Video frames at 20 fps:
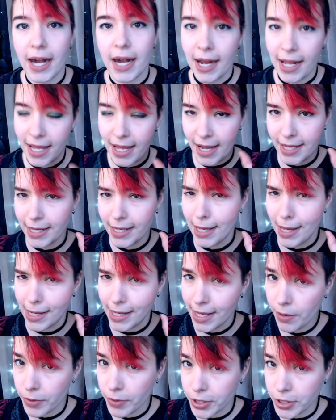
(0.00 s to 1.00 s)
And I, I, I
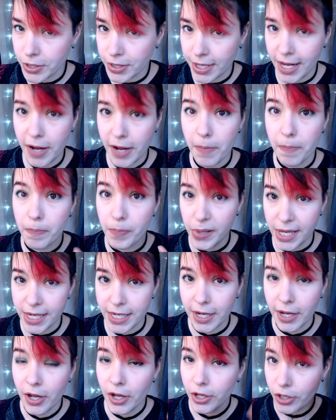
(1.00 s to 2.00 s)
get what you're saying, but
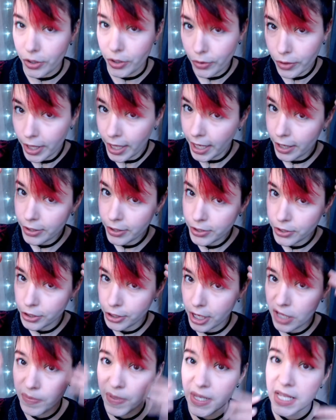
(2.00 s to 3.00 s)
your hair's
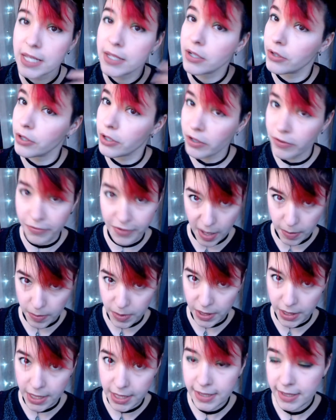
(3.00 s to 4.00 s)
job is to look
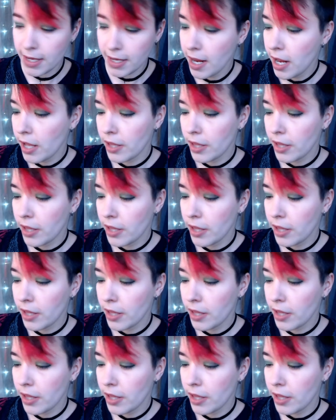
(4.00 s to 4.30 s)
fabulous.